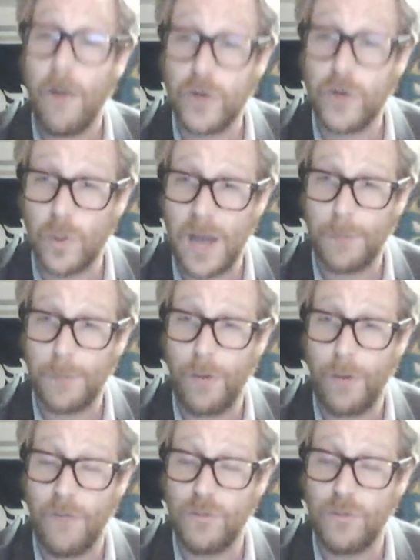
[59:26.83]
are the
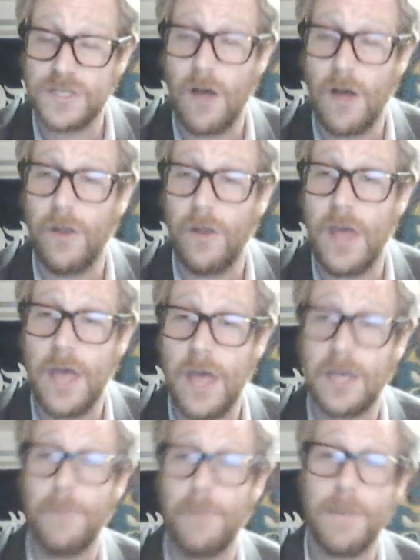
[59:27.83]
direct result
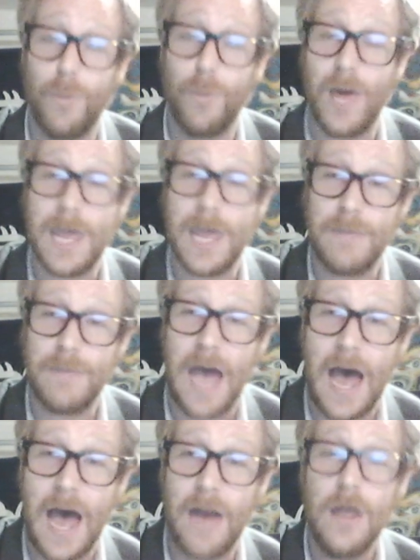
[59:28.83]
and can be
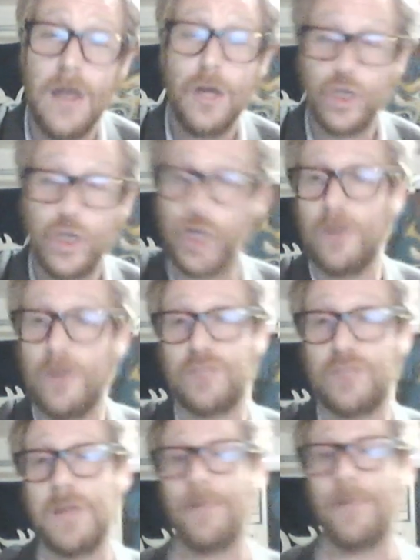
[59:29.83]
blamed on
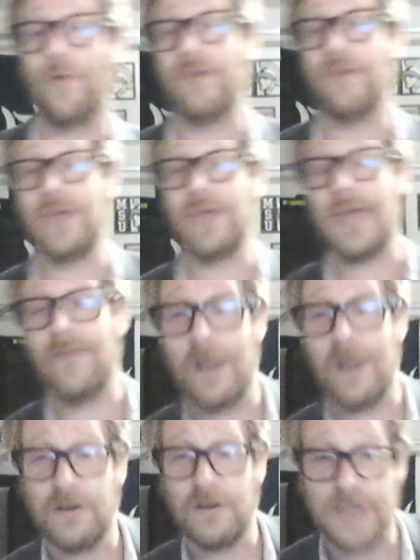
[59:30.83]
Jewish people living
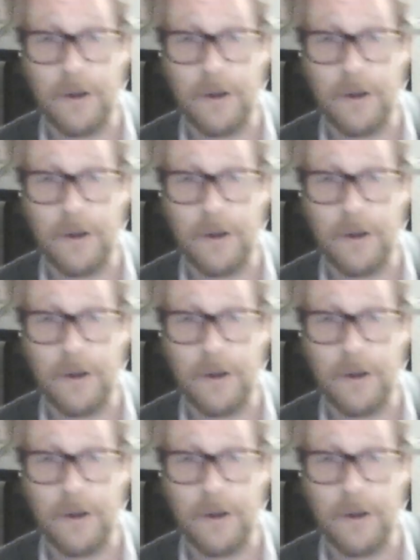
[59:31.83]
in their